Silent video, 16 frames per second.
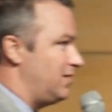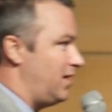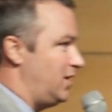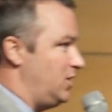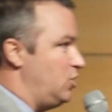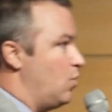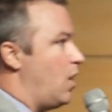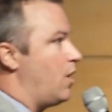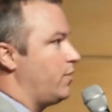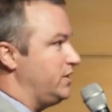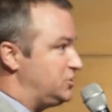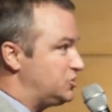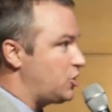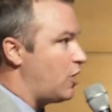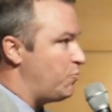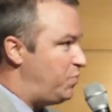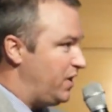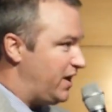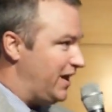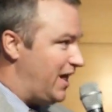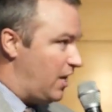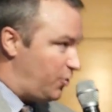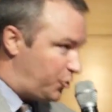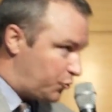And you already start picking
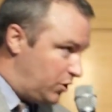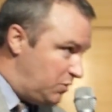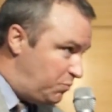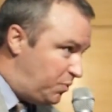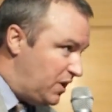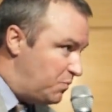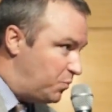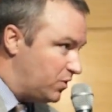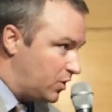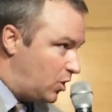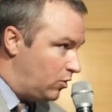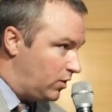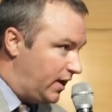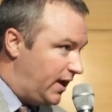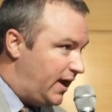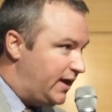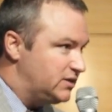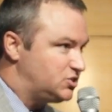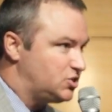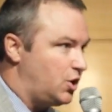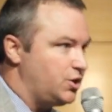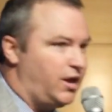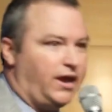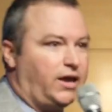out three people to lay hands
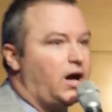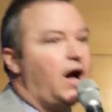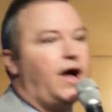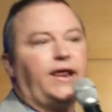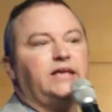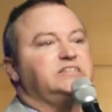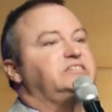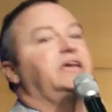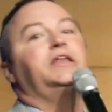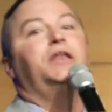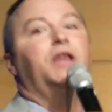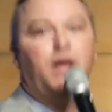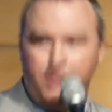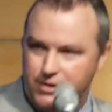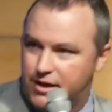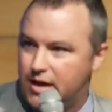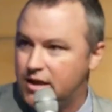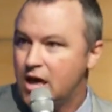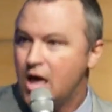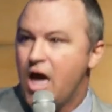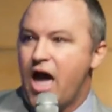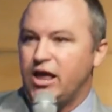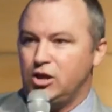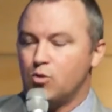on you. God ain't said nothing yet.
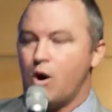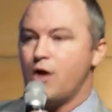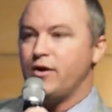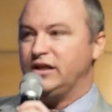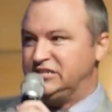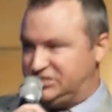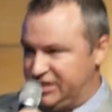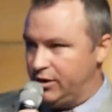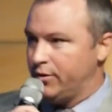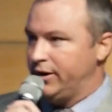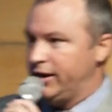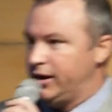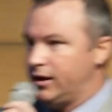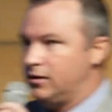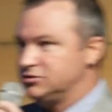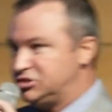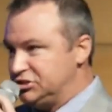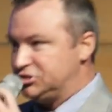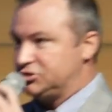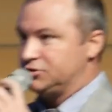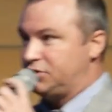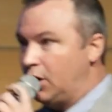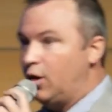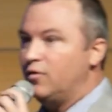And you already zeroed in on
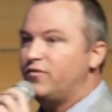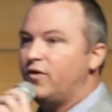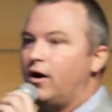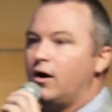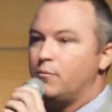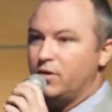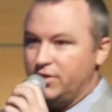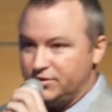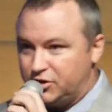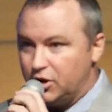Sister Tovar, Brother